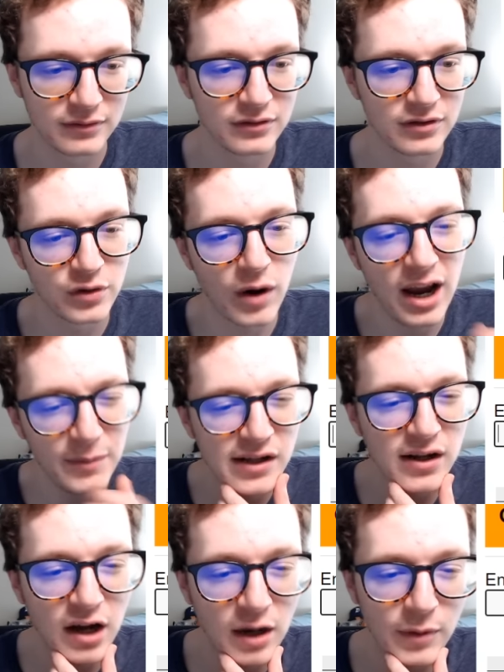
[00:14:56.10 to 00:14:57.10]
so I made
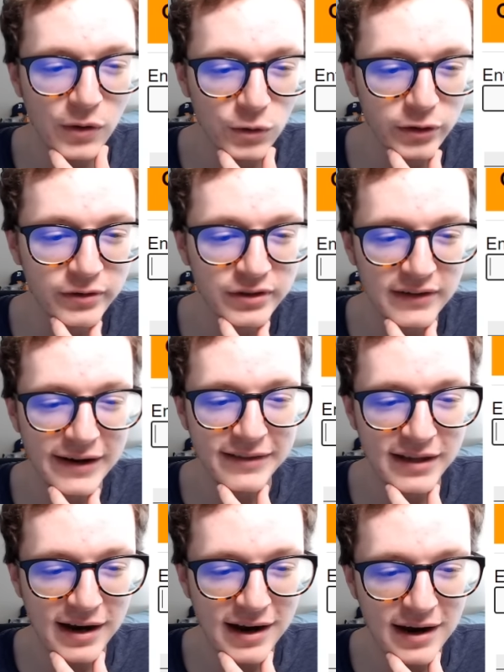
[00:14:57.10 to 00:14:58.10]
a comment earlier tonight
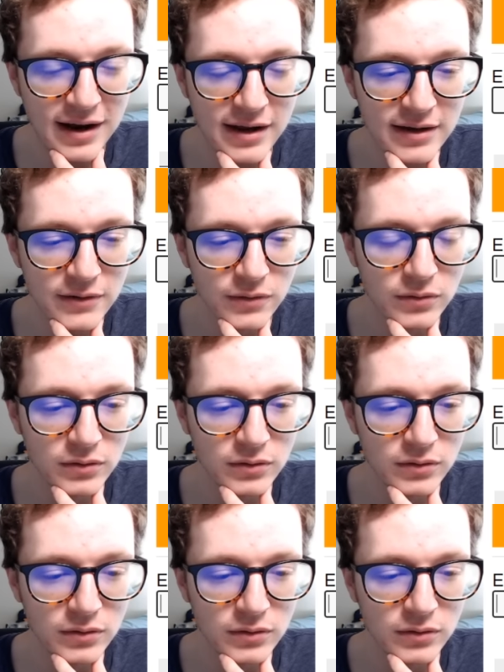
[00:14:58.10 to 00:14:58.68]
that I